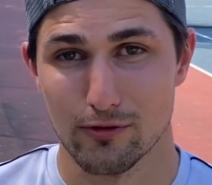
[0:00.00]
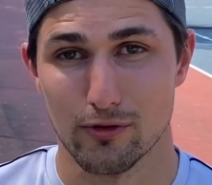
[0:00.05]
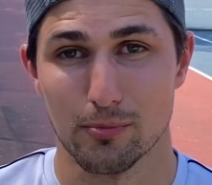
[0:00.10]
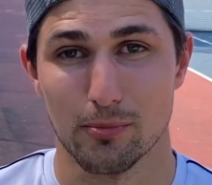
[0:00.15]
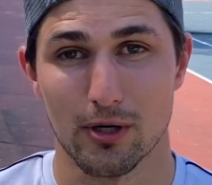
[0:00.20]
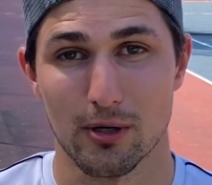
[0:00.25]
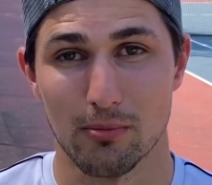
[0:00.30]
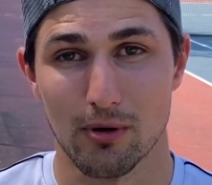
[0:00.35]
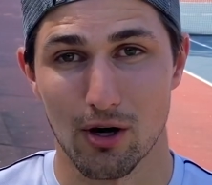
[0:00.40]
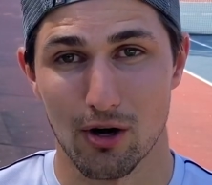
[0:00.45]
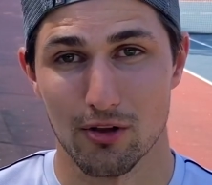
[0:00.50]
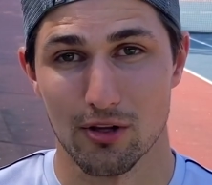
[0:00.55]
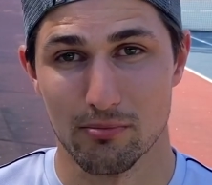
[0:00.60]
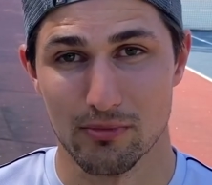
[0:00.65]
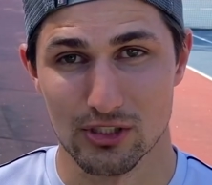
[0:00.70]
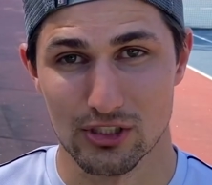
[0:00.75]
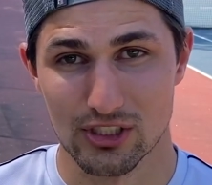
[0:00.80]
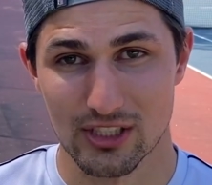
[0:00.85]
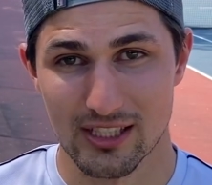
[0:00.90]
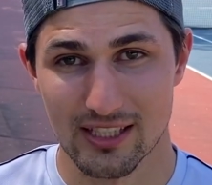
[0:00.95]
If you put them all in the
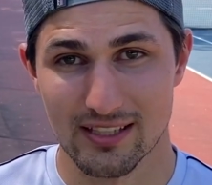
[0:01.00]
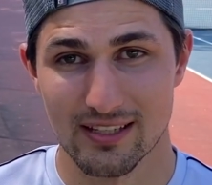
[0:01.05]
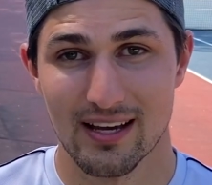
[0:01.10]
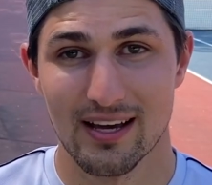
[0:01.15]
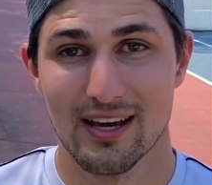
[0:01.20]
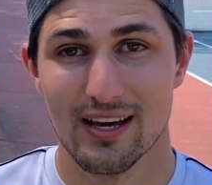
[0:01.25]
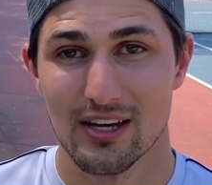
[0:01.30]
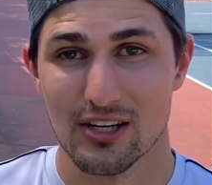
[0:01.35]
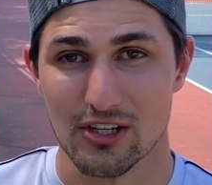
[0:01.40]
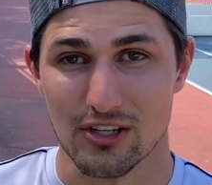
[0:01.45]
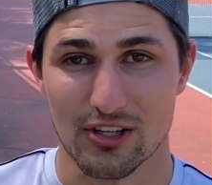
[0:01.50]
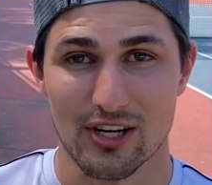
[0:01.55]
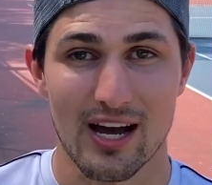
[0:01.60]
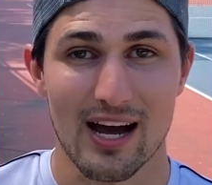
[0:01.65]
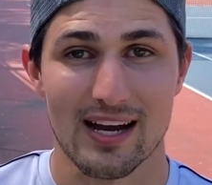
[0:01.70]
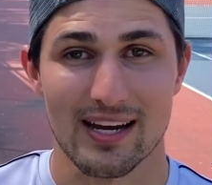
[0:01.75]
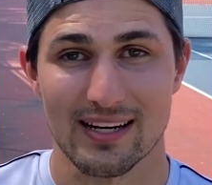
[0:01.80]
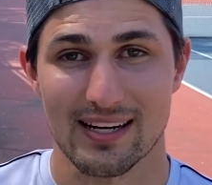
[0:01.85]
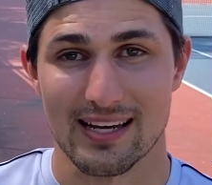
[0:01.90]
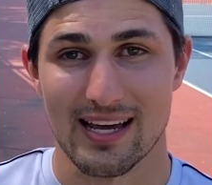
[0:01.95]
machine, you're
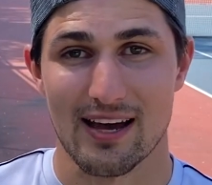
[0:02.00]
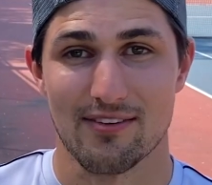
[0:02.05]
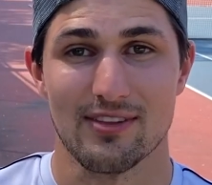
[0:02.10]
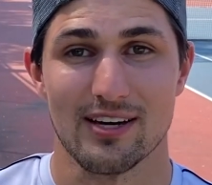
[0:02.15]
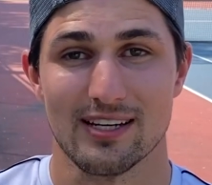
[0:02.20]
not going to have